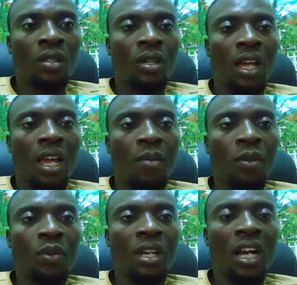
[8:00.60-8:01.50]

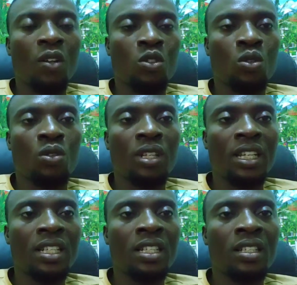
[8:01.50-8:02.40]
maybe how to
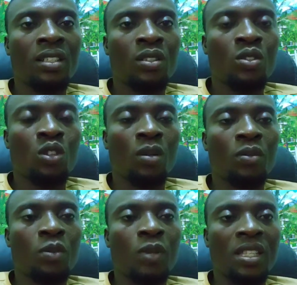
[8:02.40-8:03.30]
read some
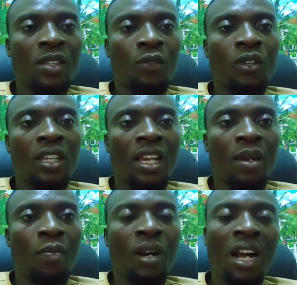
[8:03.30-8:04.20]
specific
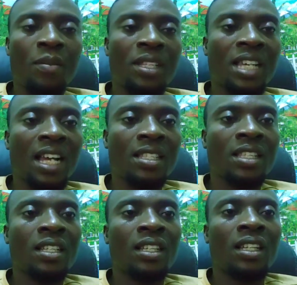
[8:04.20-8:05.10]
parameters
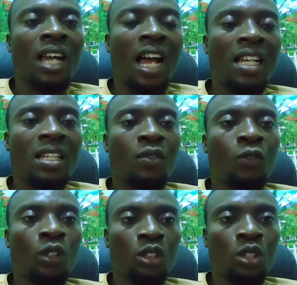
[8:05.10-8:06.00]
and the
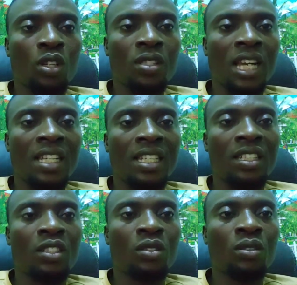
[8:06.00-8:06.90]
functions and
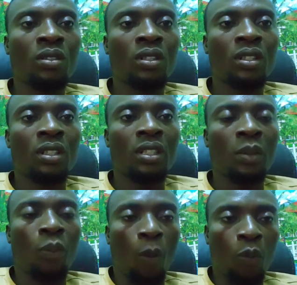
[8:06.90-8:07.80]
the
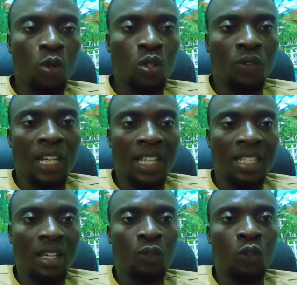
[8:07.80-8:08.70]
purpose of
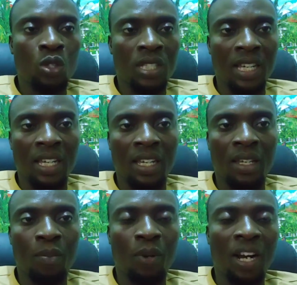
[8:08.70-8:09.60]
those
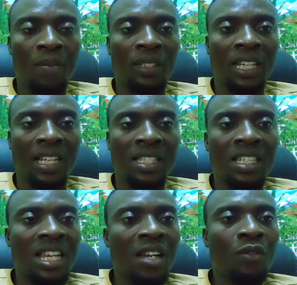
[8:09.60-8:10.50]
parameters.
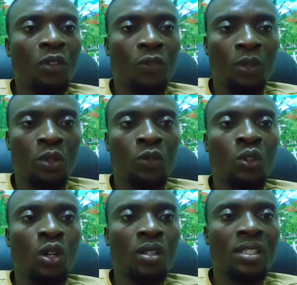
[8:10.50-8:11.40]
In every field, you've
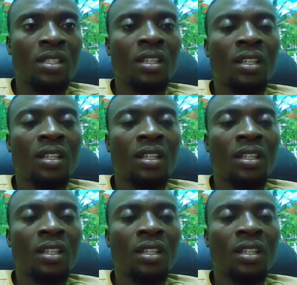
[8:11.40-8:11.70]
got